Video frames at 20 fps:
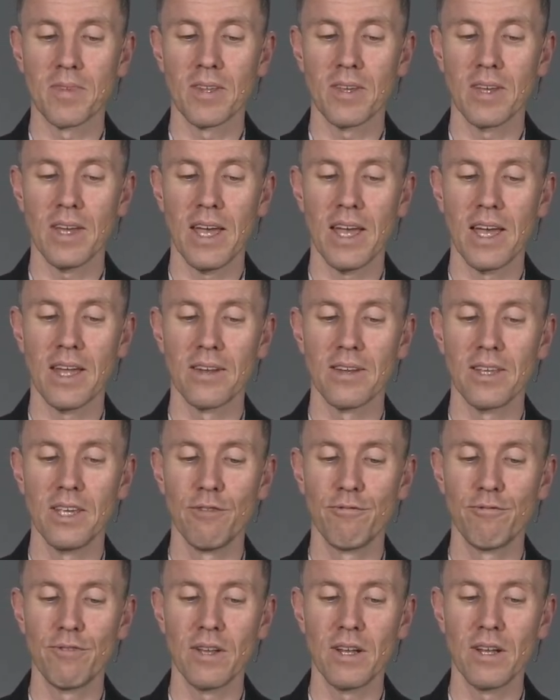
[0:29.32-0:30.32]
And
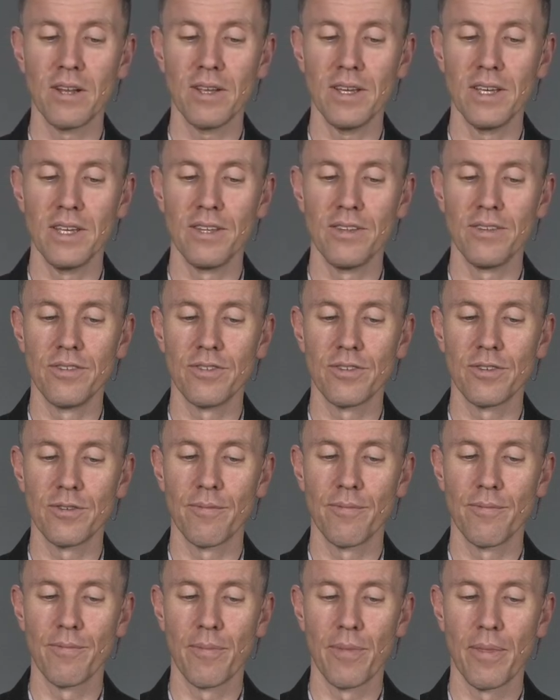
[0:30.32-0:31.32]
hifil is
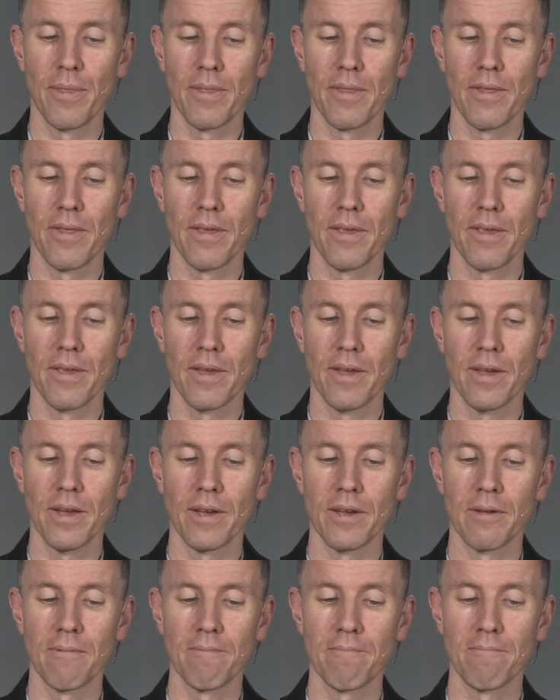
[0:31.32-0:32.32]

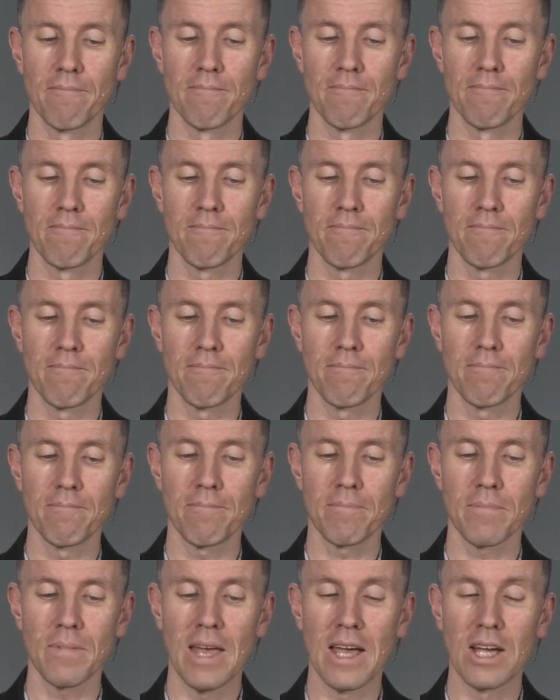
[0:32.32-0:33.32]
a
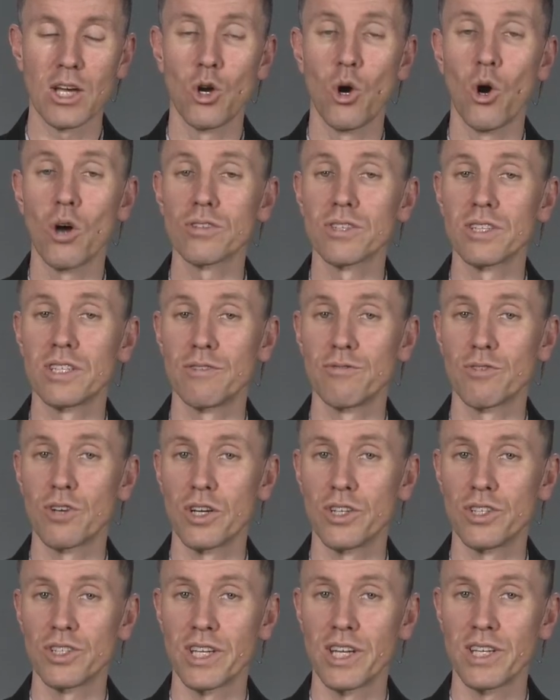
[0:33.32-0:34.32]
causative
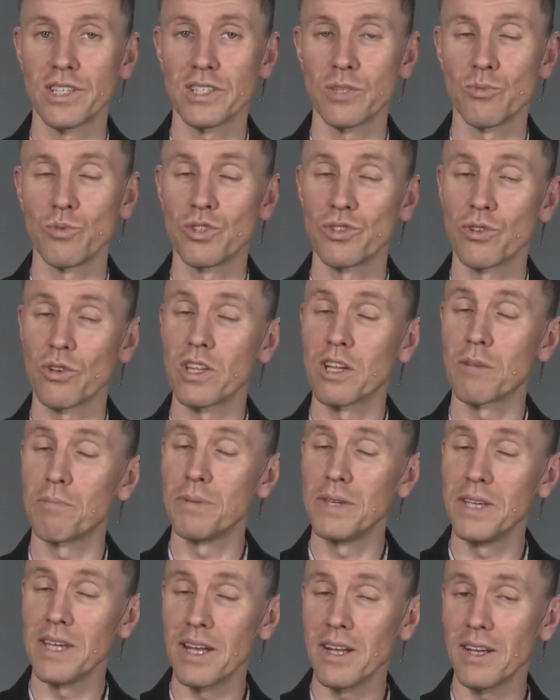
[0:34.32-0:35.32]
conjugation. We saw that
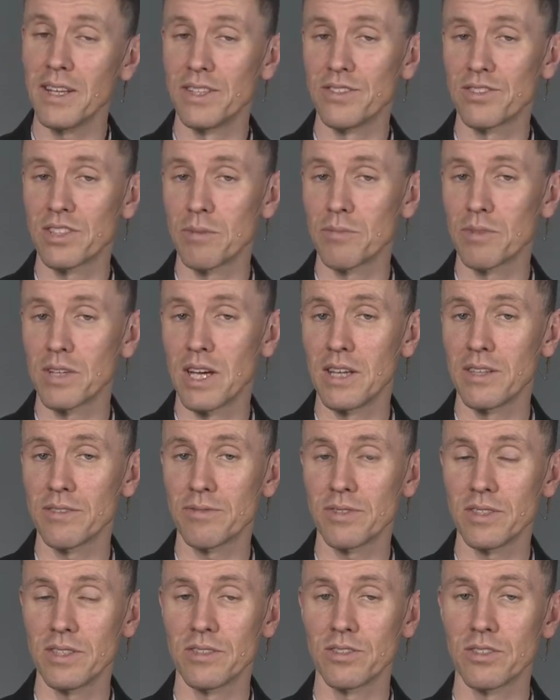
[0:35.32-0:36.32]
piel in some
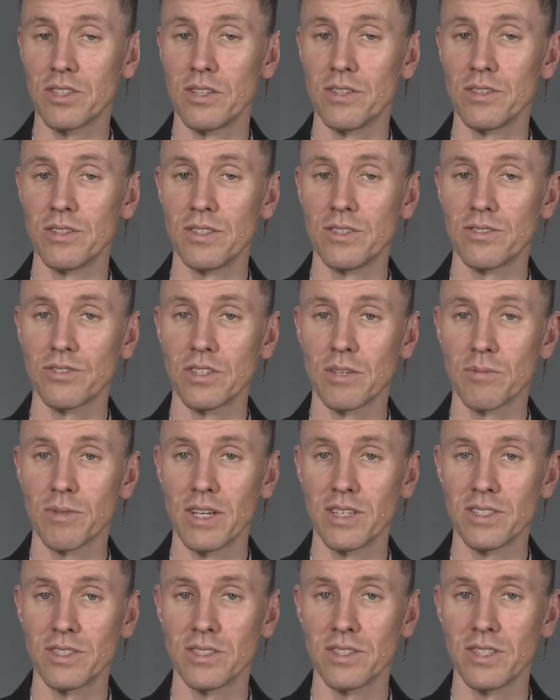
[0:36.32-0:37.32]

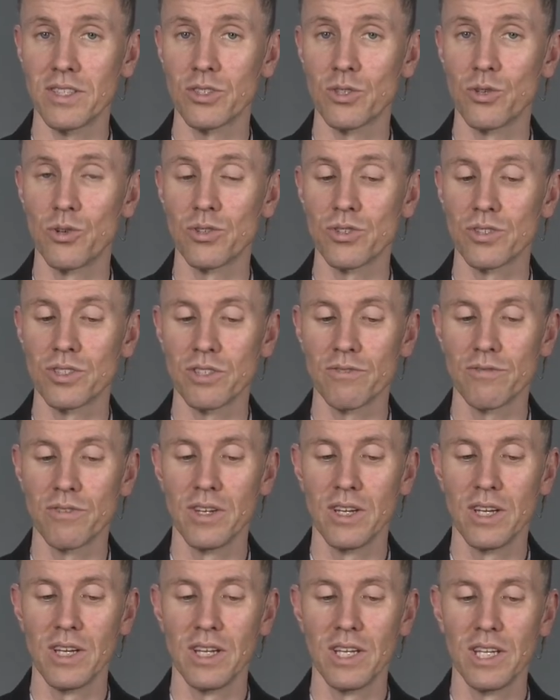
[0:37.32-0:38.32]
cases is causative.
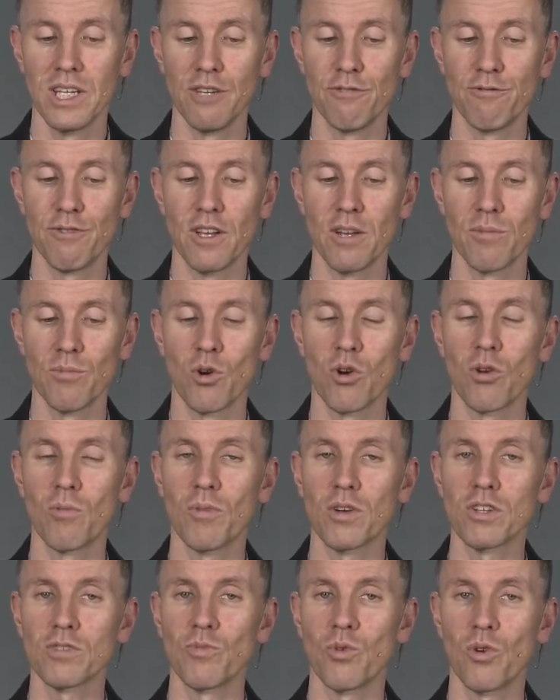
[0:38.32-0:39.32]
Hifil
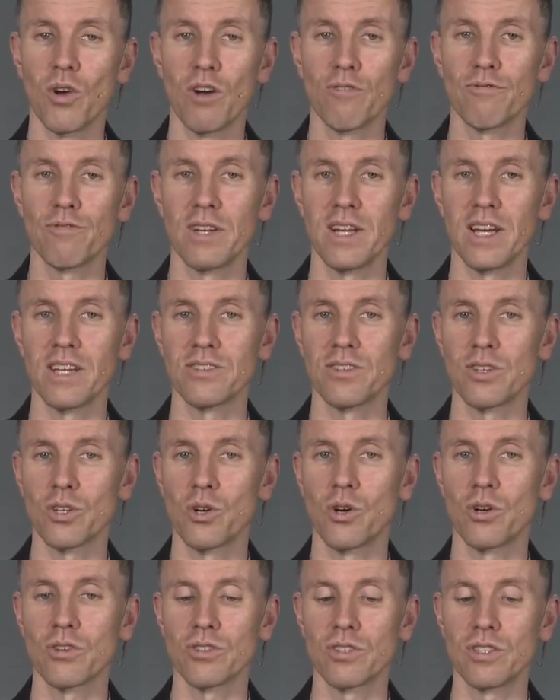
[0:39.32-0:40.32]
much more often has the
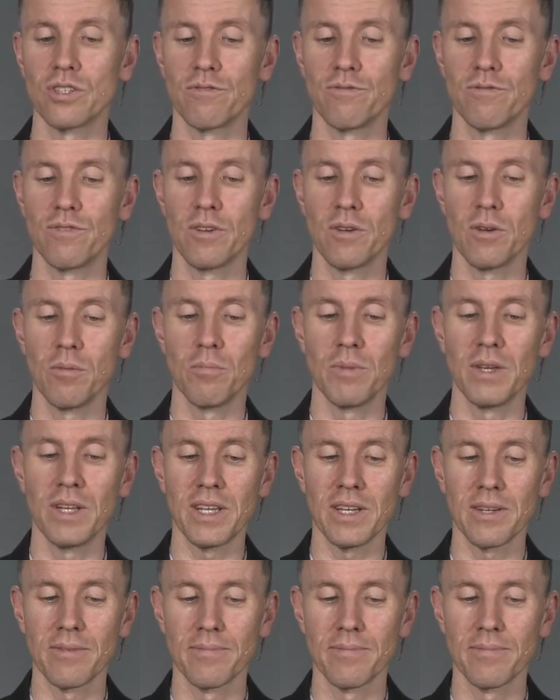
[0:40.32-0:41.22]
causative meaning.